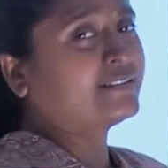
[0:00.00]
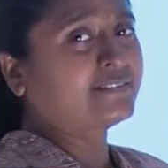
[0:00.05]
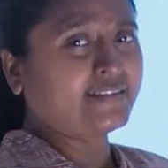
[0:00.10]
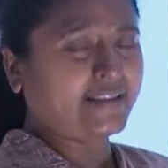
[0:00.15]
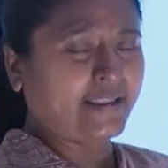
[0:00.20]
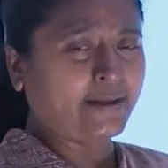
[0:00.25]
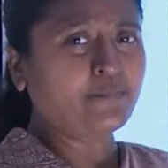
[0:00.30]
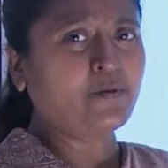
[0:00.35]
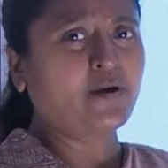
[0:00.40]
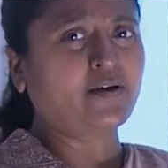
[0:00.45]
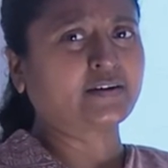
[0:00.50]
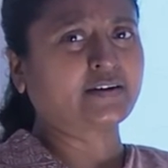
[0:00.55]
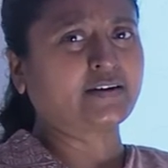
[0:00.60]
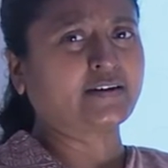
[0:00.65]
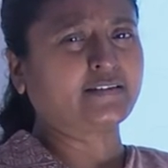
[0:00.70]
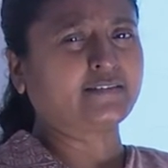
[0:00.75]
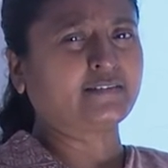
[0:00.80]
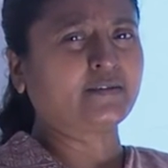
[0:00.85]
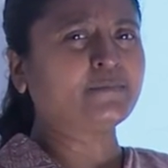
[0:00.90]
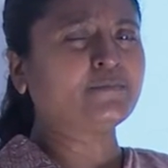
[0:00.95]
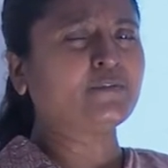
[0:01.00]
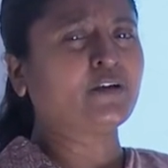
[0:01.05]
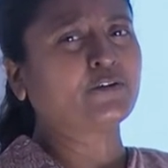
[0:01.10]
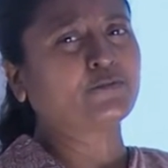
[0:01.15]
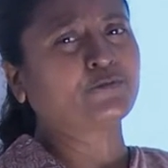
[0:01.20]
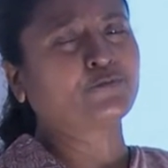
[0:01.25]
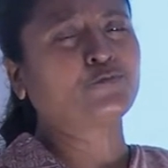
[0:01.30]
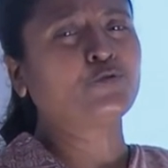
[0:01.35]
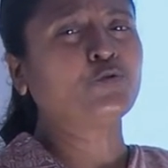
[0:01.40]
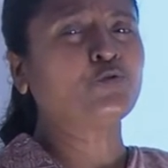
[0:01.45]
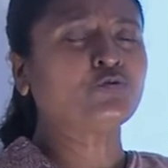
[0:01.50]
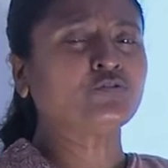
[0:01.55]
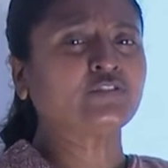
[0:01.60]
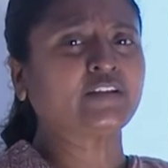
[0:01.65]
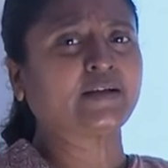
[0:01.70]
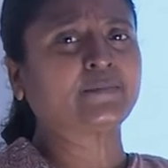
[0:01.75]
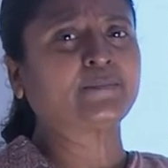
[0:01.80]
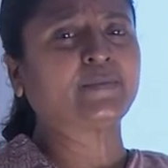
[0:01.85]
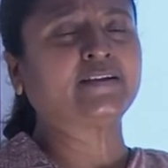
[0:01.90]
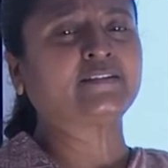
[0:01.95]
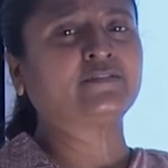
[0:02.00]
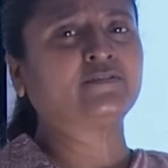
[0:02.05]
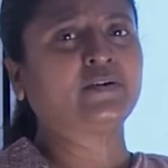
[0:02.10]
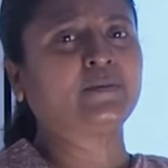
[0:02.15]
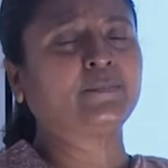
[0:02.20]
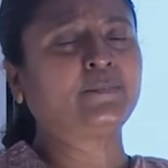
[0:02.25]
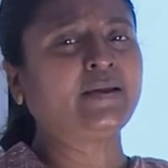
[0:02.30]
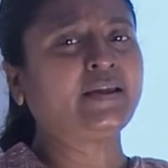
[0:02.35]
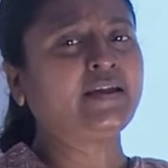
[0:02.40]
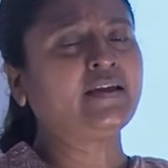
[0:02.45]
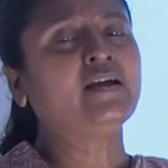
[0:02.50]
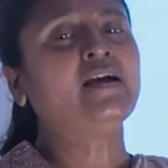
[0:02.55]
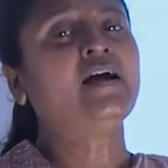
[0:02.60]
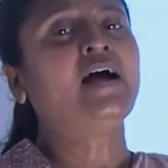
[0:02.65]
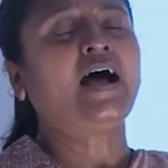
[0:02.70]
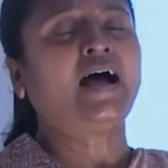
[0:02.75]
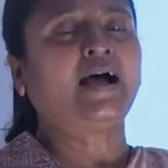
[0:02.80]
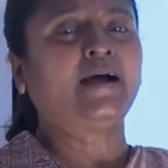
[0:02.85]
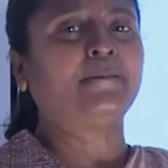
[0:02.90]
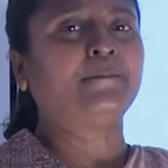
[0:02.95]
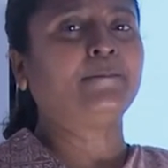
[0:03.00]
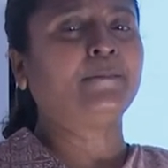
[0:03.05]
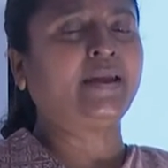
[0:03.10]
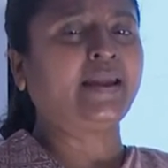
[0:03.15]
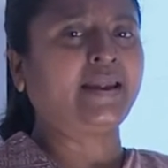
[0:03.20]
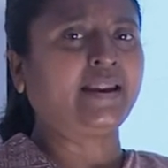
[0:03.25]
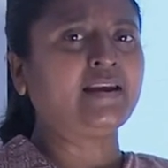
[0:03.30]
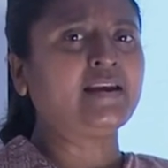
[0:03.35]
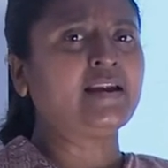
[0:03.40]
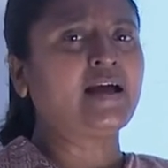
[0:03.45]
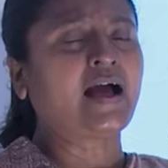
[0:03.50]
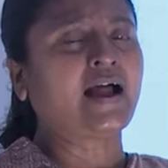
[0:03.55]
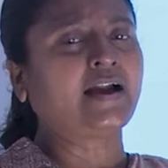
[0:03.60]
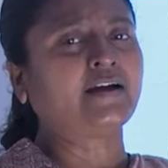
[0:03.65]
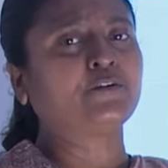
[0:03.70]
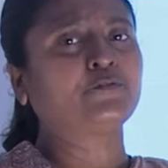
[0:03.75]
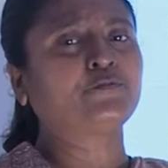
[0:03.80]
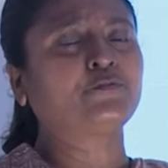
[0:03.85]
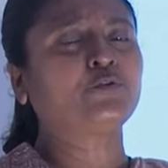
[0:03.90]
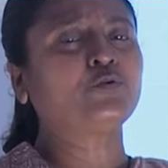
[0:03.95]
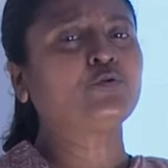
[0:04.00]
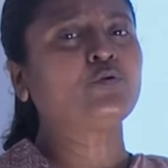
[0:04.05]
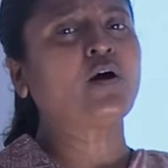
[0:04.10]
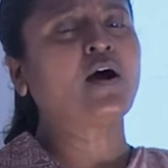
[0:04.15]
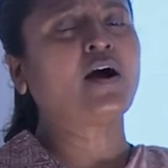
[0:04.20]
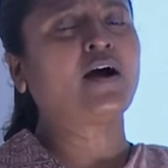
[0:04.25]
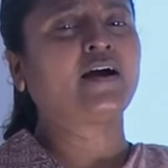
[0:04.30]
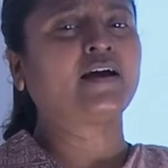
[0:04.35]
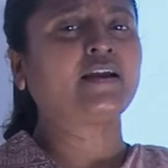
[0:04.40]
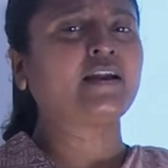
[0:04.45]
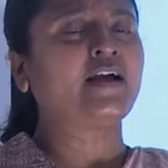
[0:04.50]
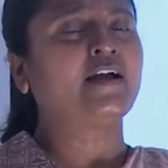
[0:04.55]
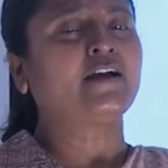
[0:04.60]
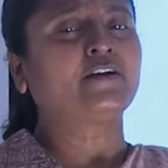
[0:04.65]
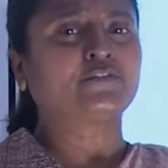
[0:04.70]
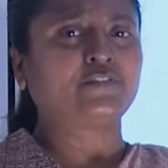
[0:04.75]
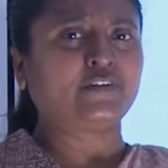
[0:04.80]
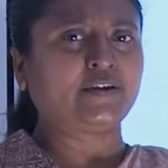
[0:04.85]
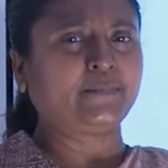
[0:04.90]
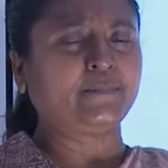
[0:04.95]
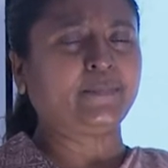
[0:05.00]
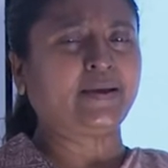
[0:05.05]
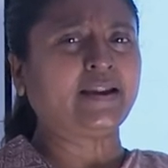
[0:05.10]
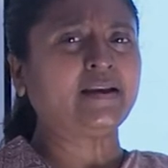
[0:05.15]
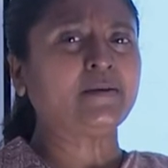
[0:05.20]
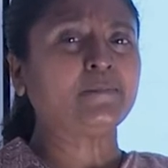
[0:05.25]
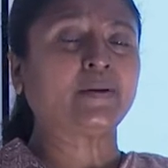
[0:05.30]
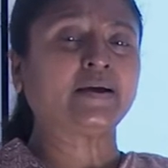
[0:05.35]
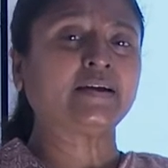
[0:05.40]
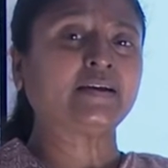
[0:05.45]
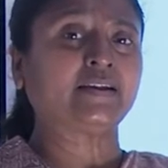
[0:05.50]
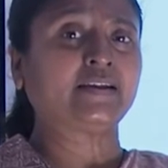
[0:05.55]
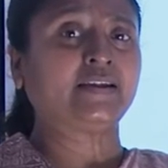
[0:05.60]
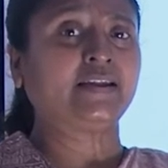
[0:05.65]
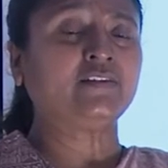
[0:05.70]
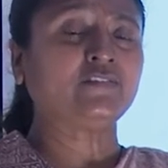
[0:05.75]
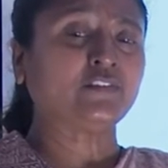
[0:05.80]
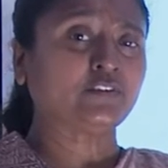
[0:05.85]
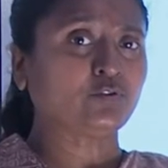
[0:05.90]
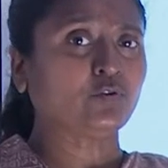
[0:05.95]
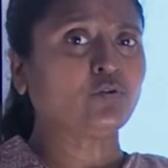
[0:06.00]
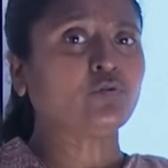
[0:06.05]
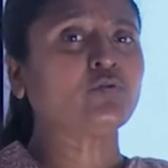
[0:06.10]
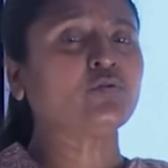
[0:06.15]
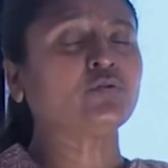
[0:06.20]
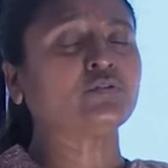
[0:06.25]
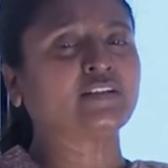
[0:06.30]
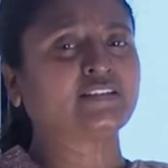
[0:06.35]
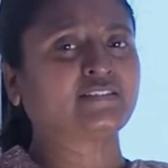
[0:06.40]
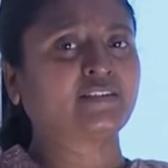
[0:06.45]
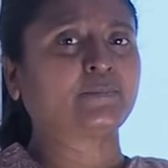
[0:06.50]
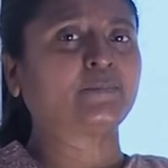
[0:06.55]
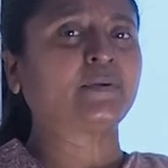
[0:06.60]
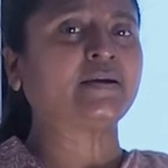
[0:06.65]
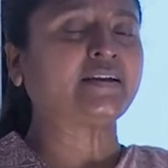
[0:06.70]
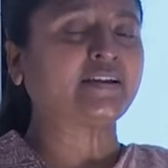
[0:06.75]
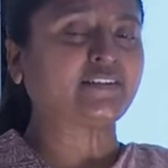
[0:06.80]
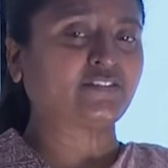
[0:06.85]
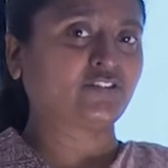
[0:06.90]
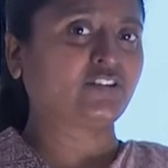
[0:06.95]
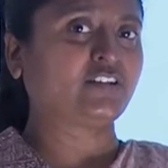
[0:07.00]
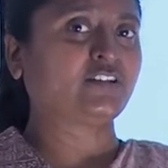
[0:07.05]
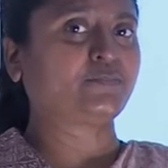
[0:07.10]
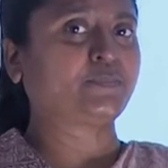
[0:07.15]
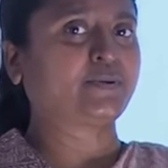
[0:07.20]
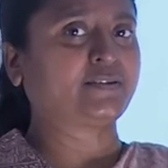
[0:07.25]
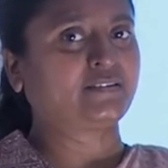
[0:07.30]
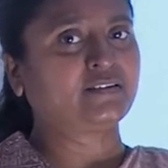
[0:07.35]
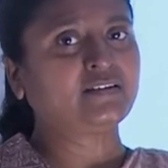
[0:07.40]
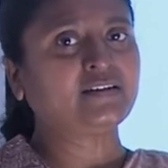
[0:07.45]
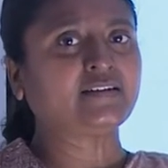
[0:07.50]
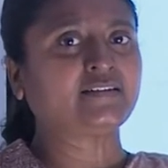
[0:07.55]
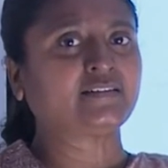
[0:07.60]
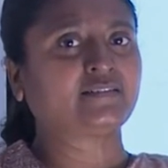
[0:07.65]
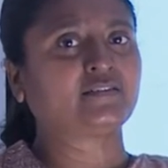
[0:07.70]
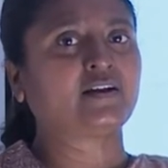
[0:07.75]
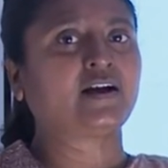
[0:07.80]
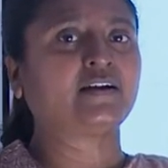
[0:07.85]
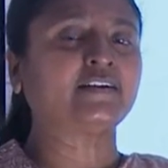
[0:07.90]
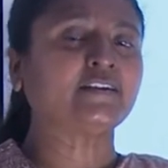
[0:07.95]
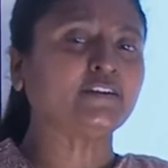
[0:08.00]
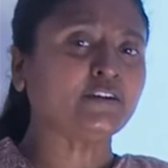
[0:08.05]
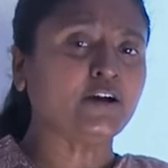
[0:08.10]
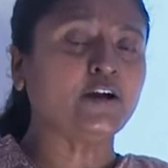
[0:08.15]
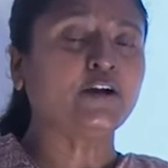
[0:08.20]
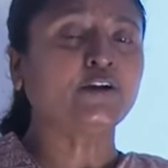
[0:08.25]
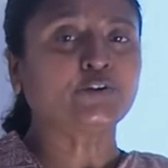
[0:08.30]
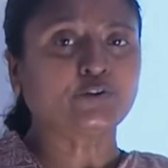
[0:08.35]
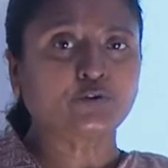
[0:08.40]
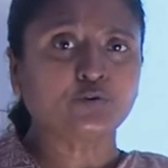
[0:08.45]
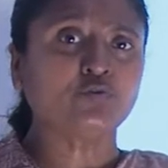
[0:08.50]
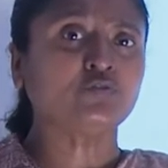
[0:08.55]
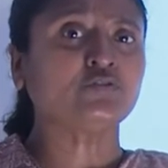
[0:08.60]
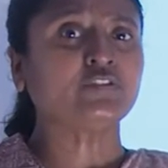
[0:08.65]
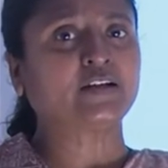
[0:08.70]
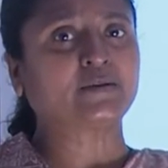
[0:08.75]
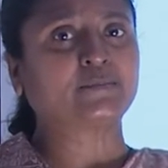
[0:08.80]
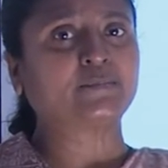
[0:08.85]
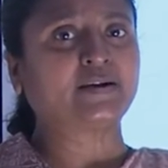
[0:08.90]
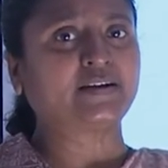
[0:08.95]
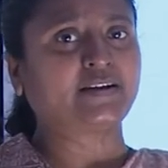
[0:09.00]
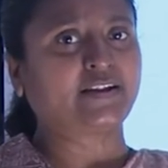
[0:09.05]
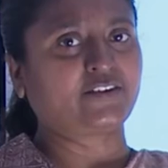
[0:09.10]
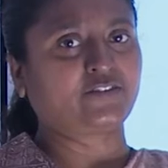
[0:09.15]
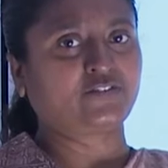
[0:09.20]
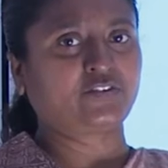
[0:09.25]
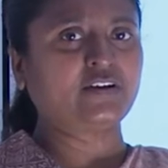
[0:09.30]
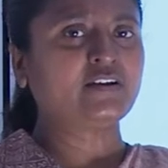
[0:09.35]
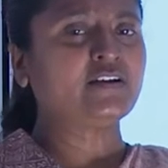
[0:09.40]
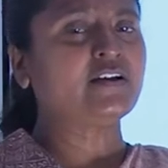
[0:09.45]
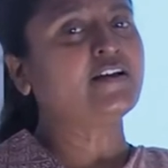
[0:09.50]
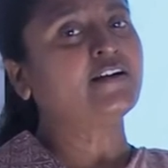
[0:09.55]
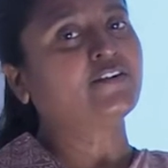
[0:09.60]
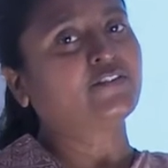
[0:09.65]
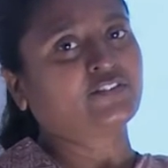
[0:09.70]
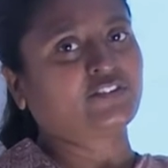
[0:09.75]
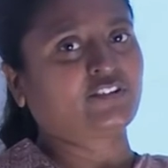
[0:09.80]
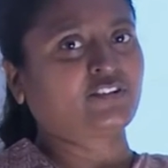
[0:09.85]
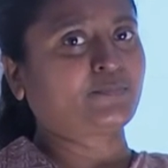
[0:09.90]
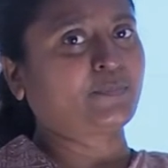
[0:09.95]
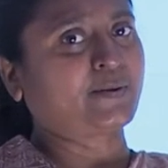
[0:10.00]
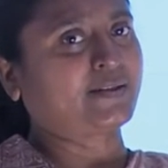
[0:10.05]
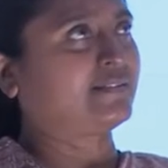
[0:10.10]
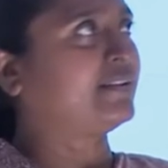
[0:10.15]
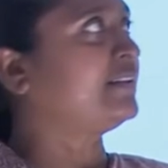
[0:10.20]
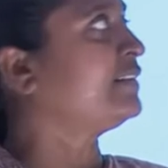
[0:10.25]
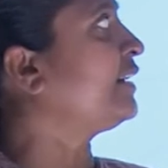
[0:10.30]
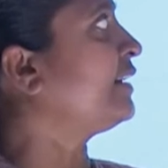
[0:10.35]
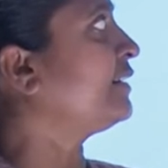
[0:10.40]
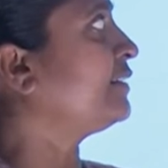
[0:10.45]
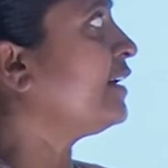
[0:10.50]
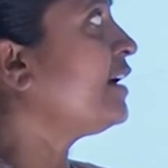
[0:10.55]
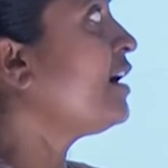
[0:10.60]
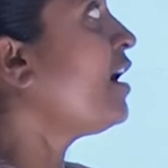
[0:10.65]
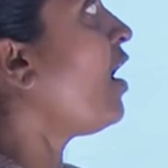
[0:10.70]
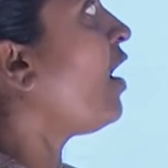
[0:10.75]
the same organism. Few segments will be uh, male and few are female but even though the segmentation is present it is not a true segmentation which is present in the